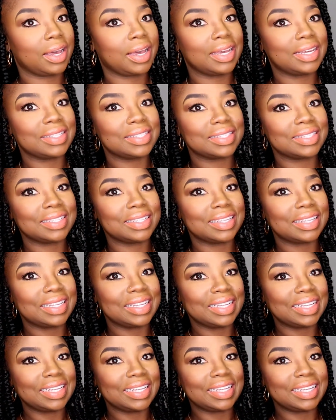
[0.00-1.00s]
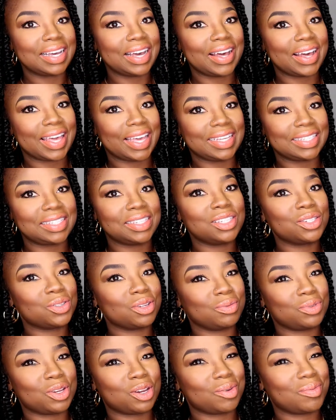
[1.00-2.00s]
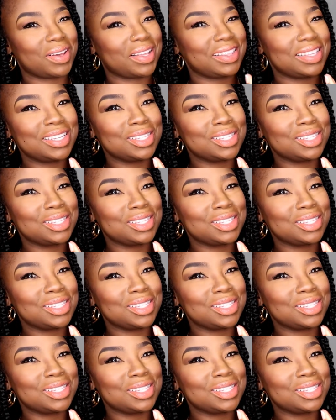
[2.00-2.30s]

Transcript: guys. Okay, so this is what I'm talking about.